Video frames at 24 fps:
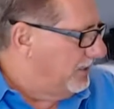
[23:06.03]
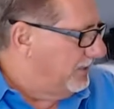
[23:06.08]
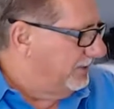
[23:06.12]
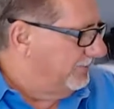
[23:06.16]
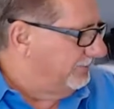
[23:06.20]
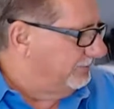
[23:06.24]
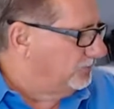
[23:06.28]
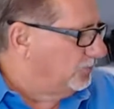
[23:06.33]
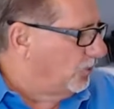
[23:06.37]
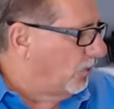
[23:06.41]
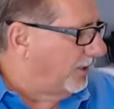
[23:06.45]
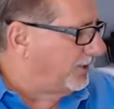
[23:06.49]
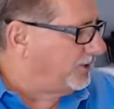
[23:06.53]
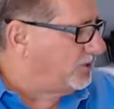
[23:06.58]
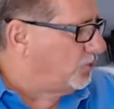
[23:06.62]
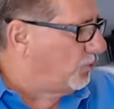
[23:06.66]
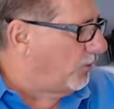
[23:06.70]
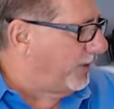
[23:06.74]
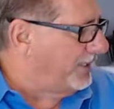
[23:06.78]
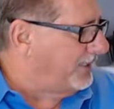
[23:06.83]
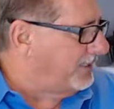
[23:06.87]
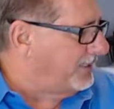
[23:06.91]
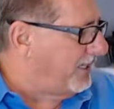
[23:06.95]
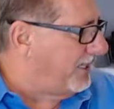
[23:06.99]
Not
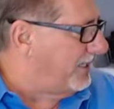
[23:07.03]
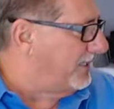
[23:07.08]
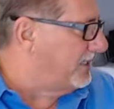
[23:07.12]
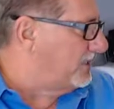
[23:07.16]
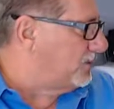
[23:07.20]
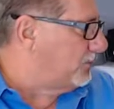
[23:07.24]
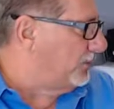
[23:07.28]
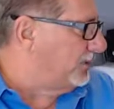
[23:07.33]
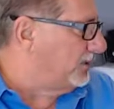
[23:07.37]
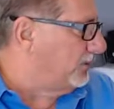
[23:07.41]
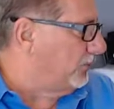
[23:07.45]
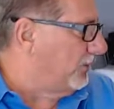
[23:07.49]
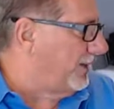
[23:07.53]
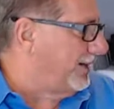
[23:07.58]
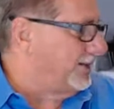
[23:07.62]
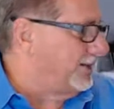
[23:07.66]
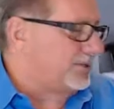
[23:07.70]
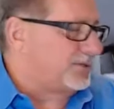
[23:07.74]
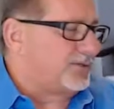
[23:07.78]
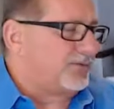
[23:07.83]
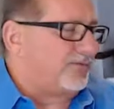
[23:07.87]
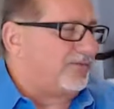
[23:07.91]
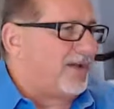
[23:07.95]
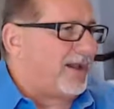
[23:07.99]
joint tenants with the right of
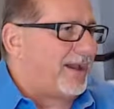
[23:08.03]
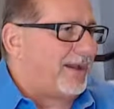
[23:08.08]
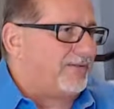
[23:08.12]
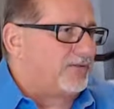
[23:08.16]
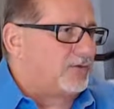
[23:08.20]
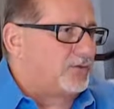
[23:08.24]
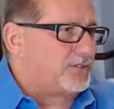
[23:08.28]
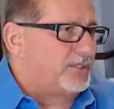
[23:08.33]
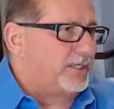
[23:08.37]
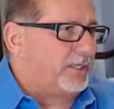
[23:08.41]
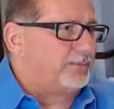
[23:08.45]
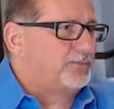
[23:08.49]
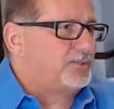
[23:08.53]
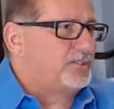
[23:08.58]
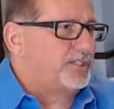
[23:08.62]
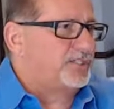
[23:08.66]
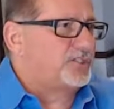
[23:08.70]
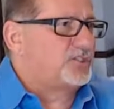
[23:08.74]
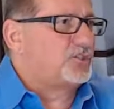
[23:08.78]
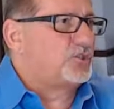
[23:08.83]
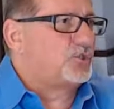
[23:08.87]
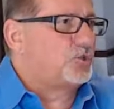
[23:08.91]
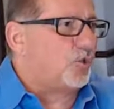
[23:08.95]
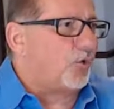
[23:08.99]
survivorship, just
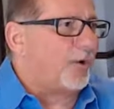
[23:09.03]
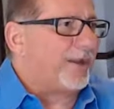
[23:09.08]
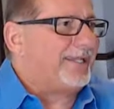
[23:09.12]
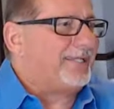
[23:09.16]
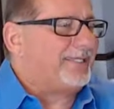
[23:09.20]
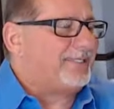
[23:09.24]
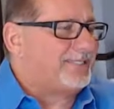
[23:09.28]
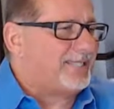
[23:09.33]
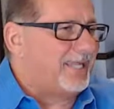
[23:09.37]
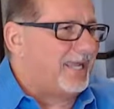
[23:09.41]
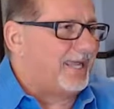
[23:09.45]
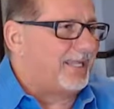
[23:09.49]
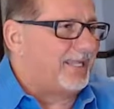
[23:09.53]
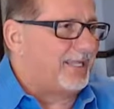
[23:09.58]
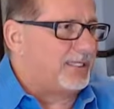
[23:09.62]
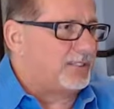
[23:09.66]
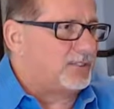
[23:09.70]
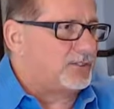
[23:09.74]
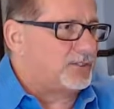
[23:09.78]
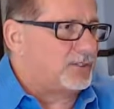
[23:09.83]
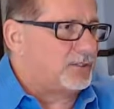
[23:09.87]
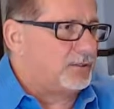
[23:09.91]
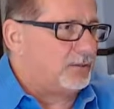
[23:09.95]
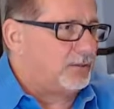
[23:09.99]
joint
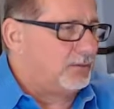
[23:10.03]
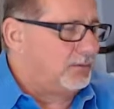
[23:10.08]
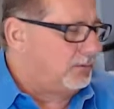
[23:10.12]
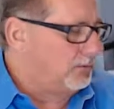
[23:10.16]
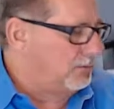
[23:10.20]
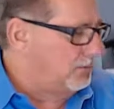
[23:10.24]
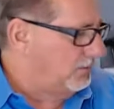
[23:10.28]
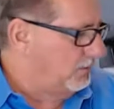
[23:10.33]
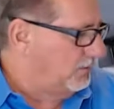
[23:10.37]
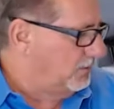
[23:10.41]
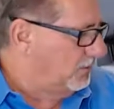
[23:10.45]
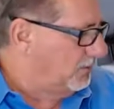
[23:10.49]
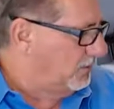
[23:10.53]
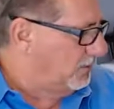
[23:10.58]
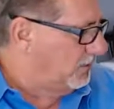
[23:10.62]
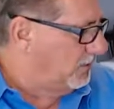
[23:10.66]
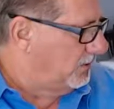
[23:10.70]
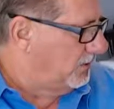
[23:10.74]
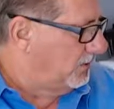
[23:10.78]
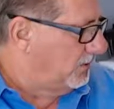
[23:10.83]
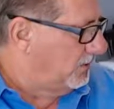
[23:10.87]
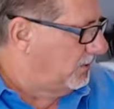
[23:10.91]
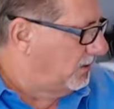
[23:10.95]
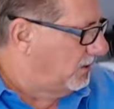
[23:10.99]
tenants.
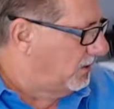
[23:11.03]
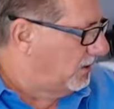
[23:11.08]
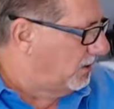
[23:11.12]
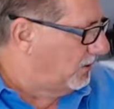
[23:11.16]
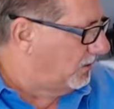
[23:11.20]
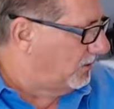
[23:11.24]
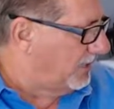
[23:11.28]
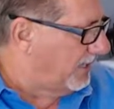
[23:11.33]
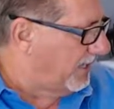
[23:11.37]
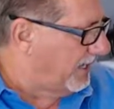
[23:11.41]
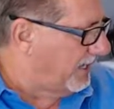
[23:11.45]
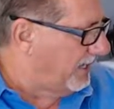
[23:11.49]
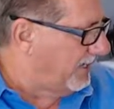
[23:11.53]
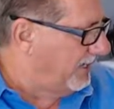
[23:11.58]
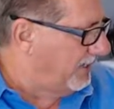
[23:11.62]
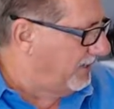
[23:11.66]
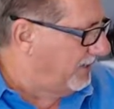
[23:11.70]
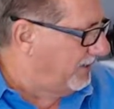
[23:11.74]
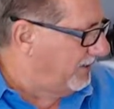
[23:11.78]
Okay?